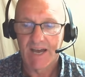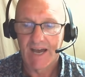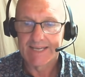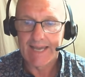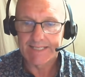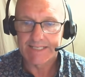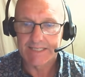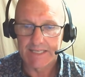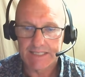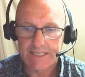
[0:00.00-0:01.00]
against
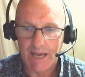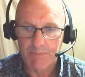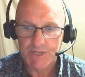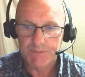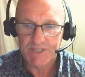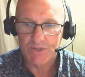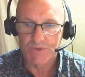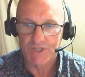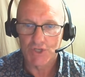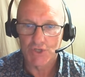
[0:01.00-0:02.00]
the establishment
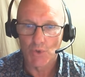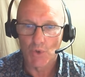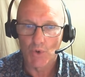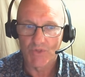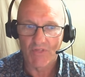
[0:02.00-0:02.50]
to ensure